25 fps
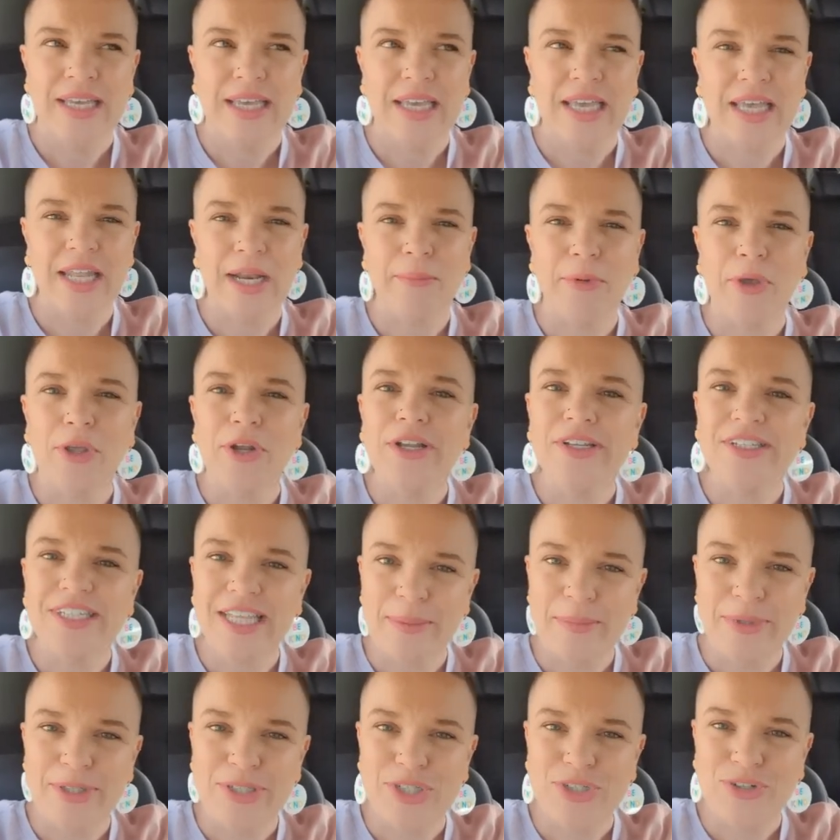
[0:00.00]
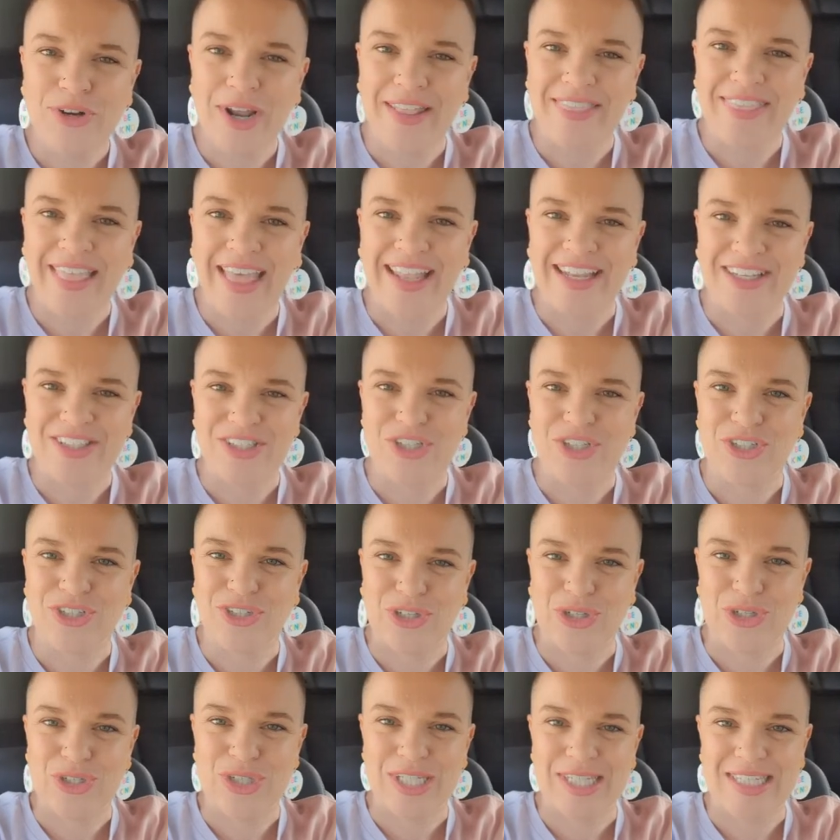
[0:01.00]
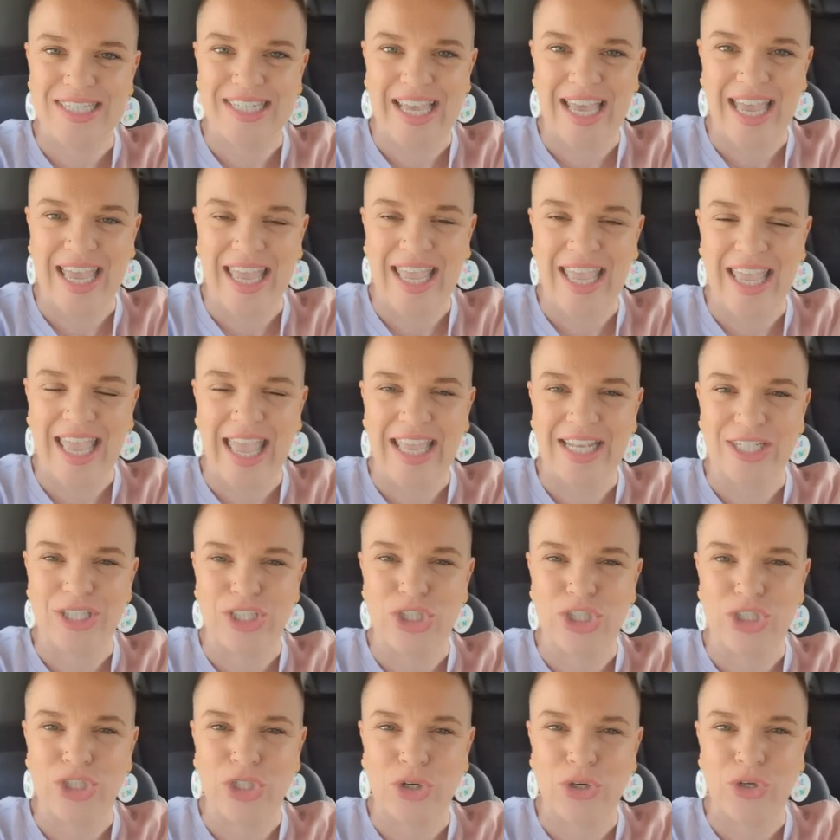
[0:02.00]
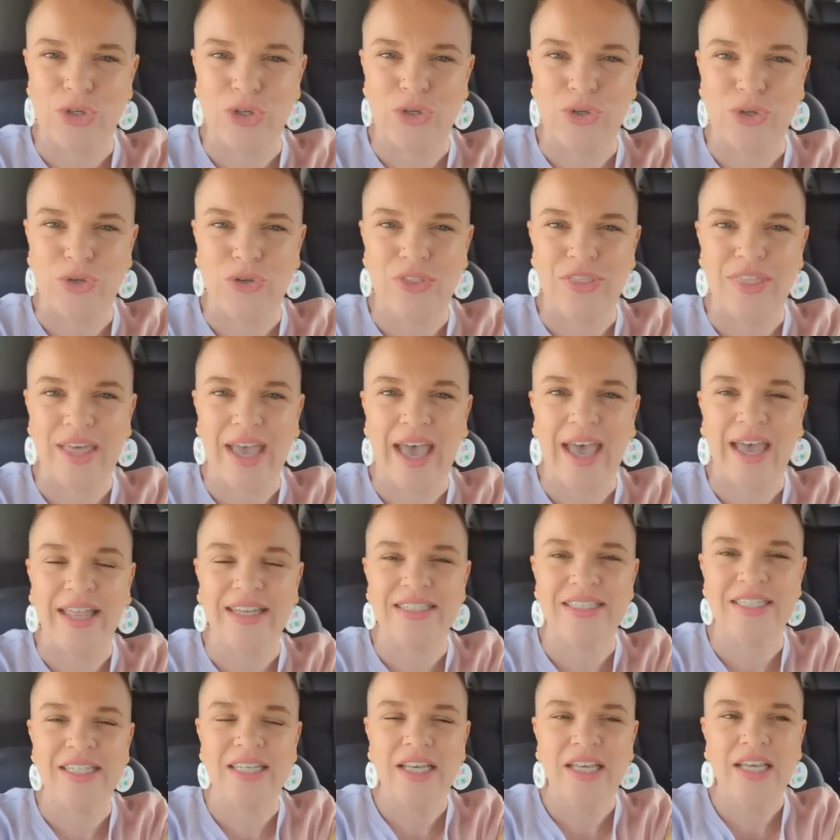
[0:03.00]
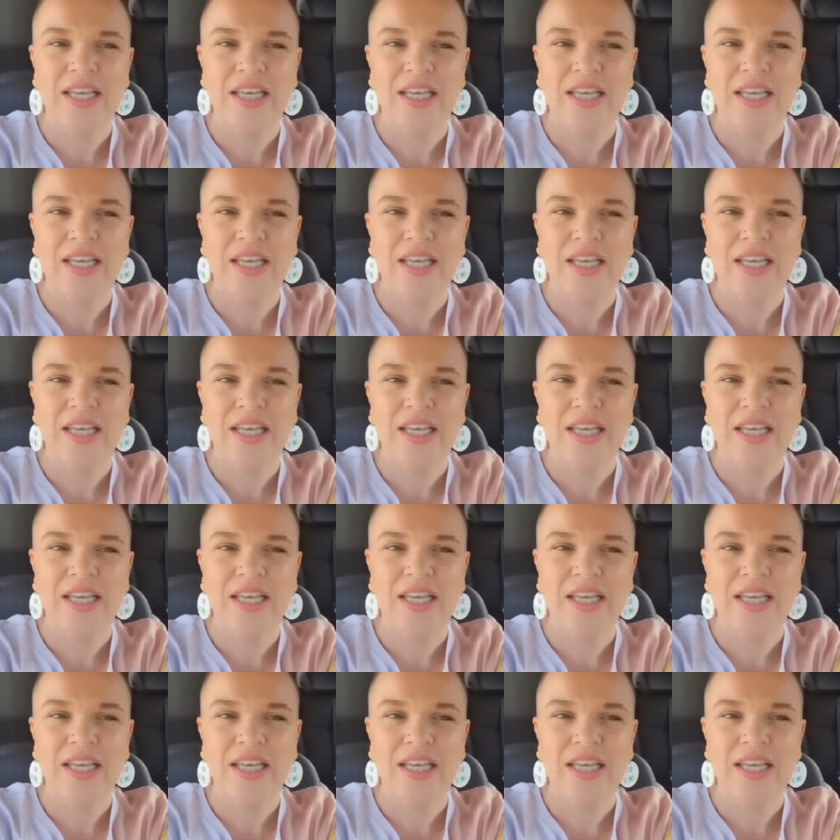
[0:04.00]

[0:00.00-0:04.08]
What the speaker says: and I'm going to demonstrate that to you today and show you that